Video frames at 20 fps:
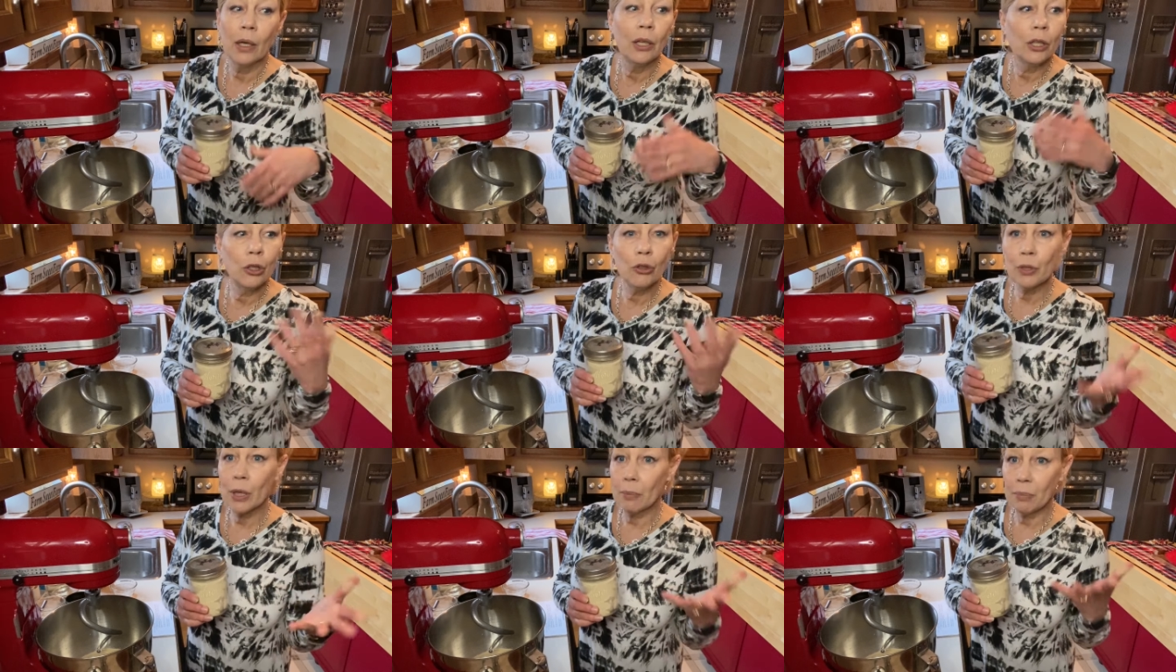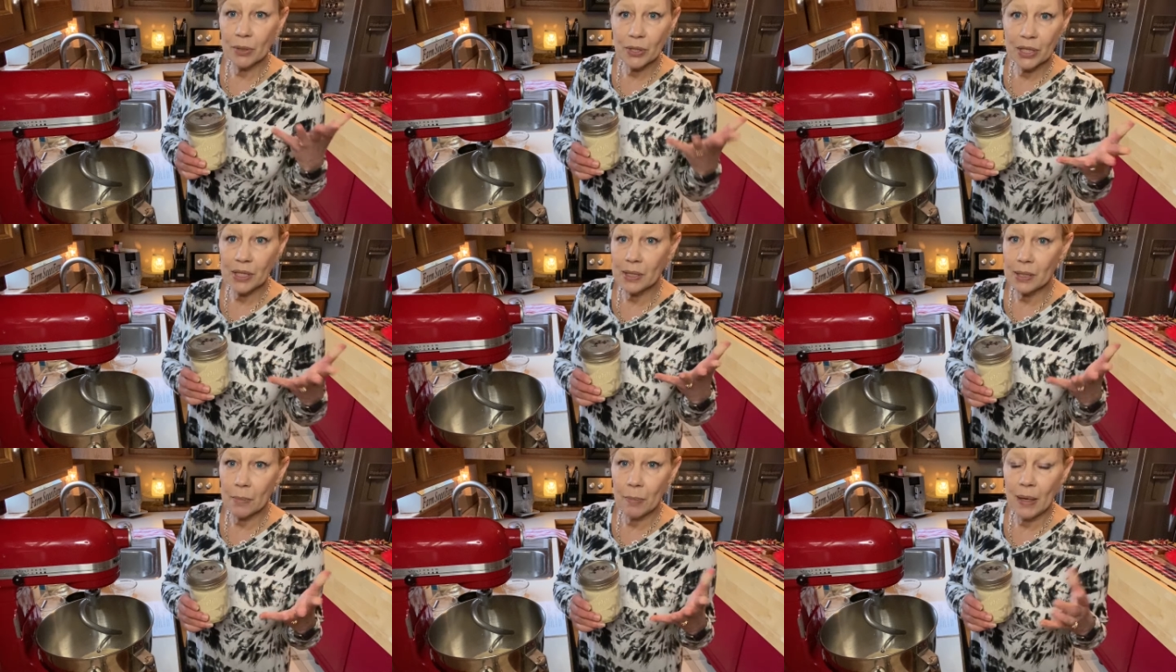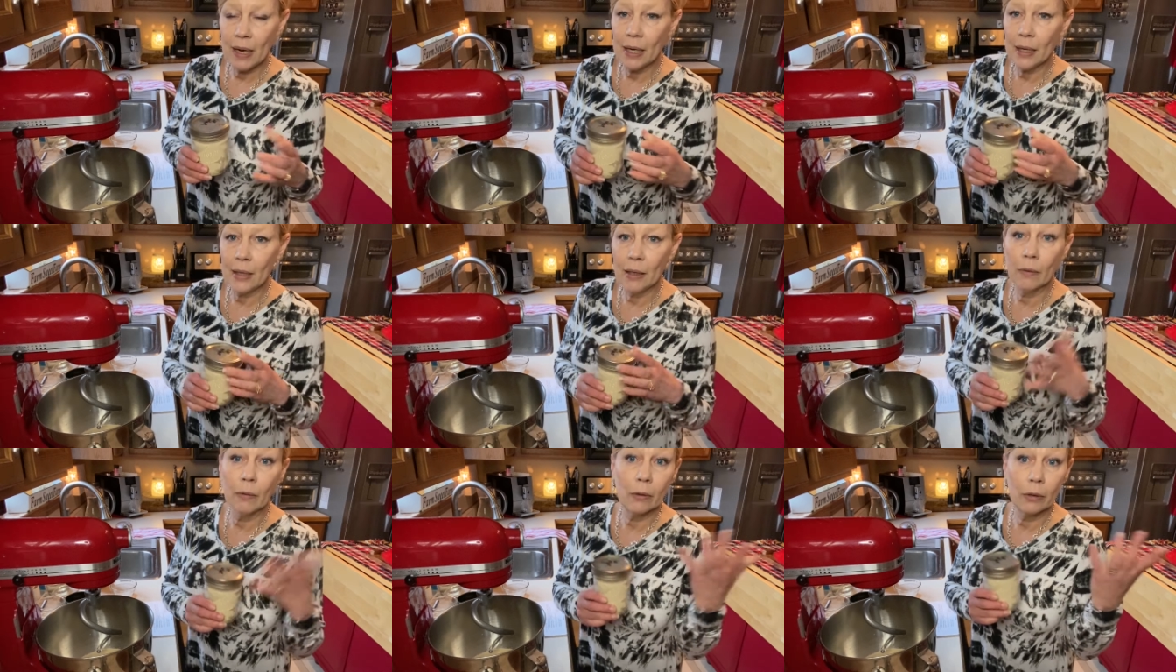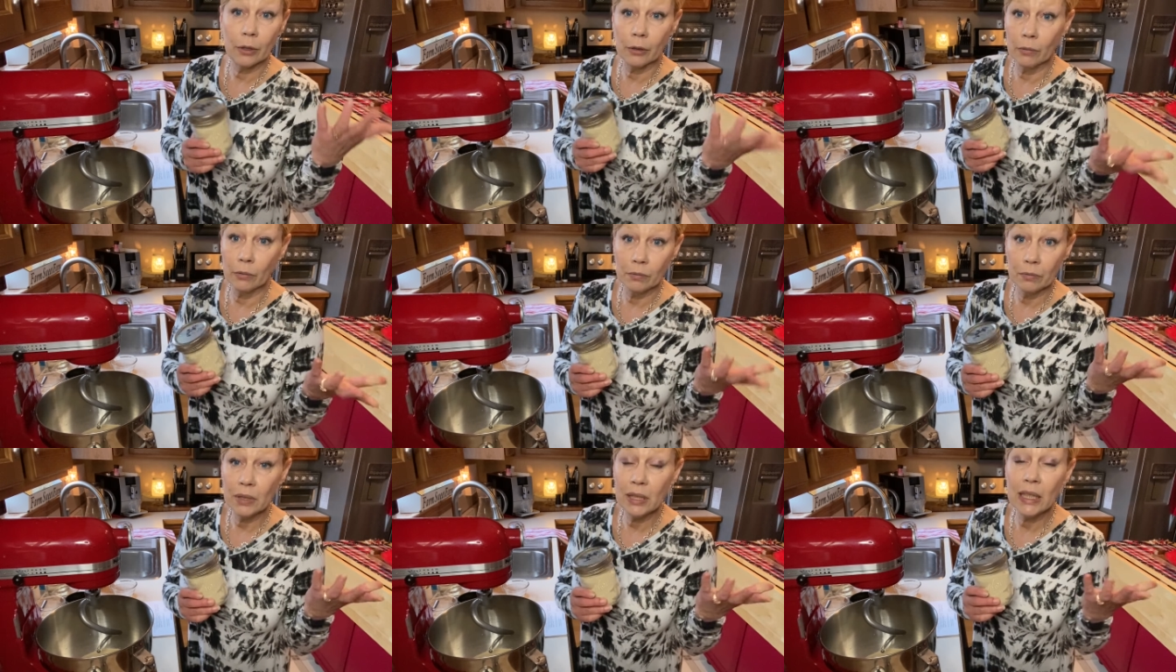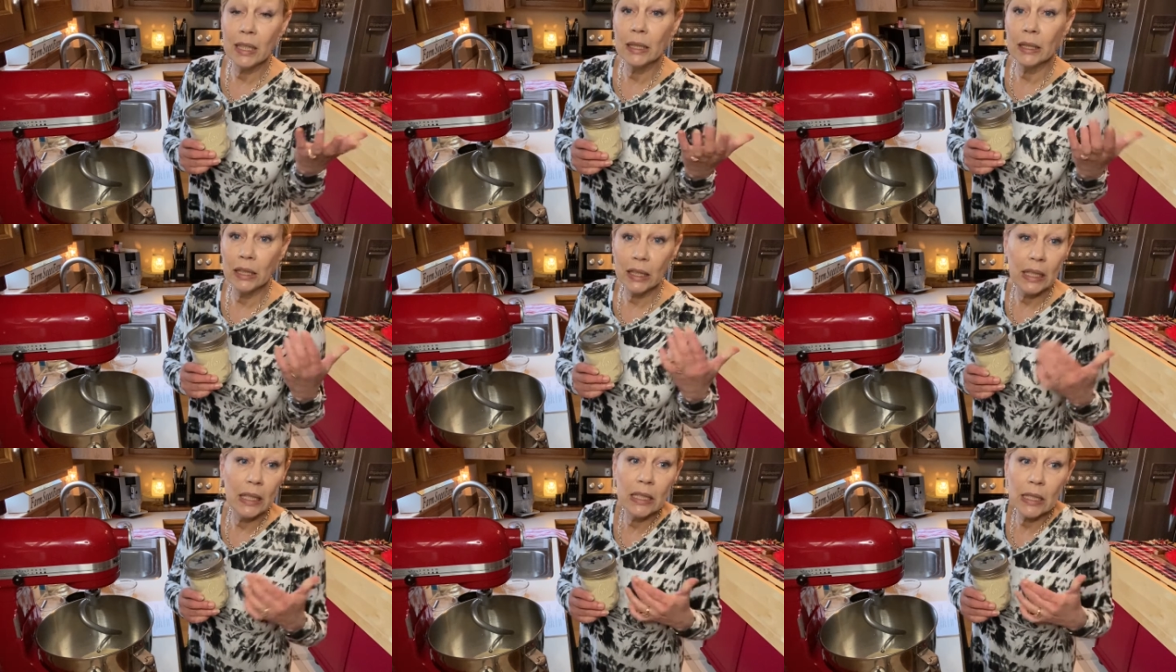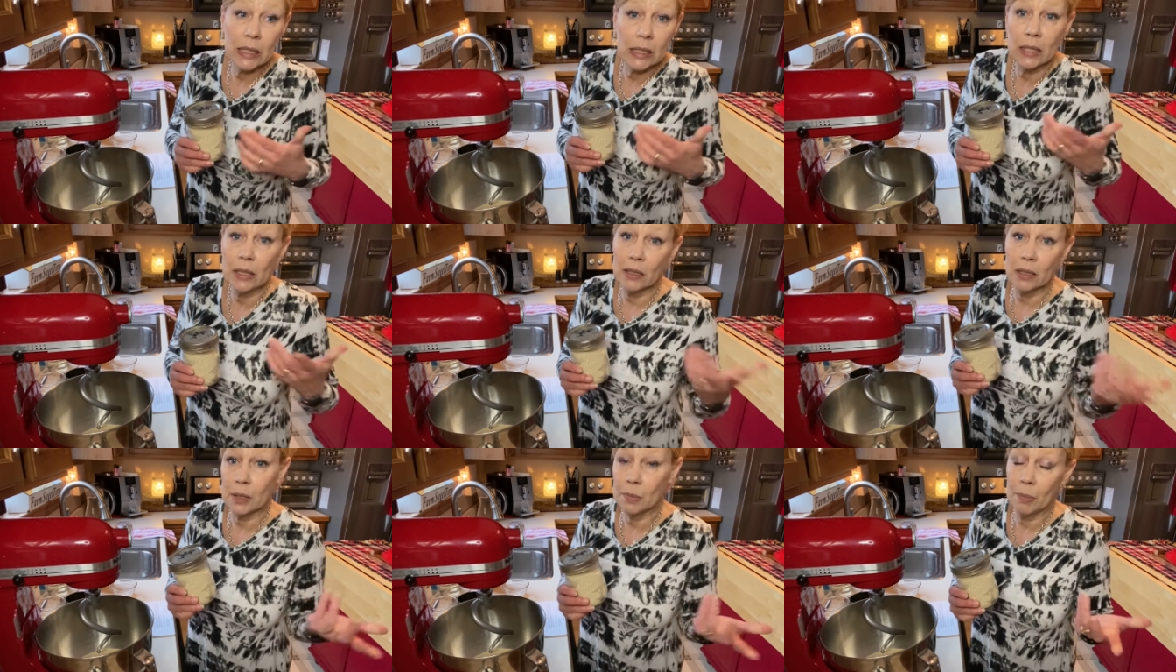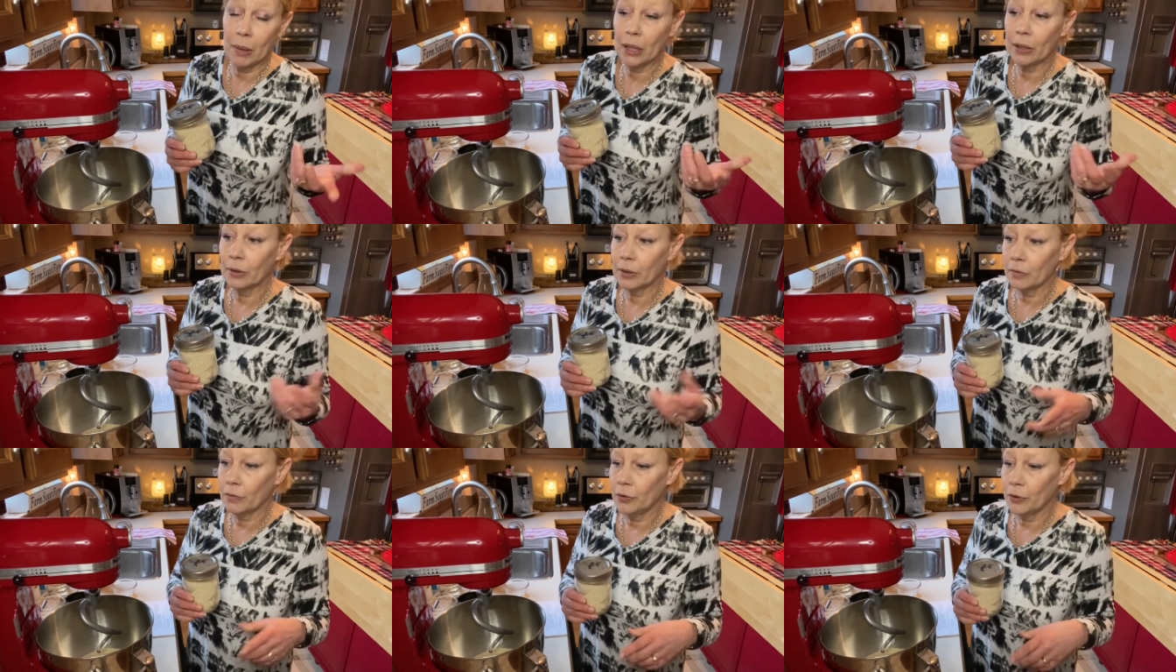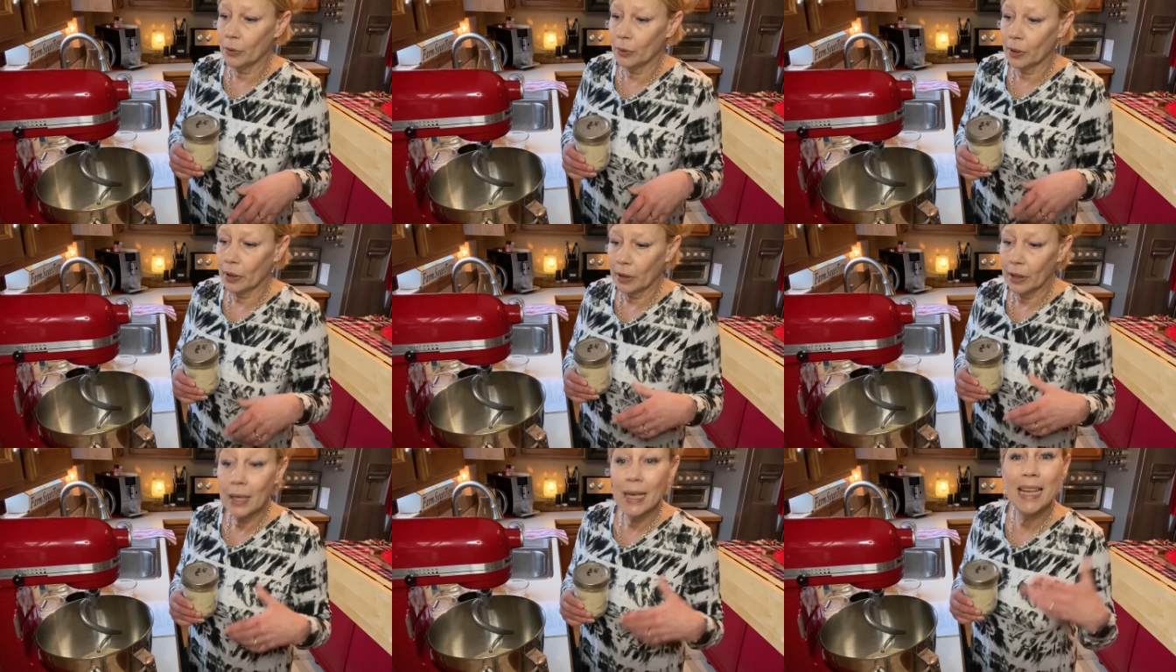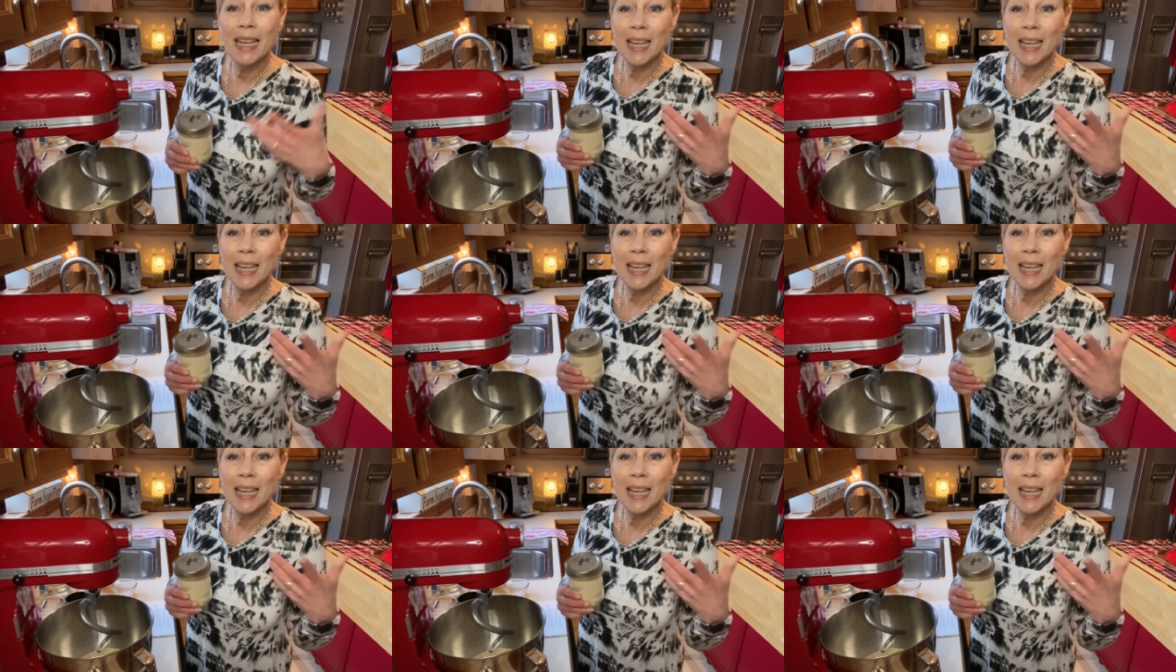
you're not participating or you need yeast and it's part of your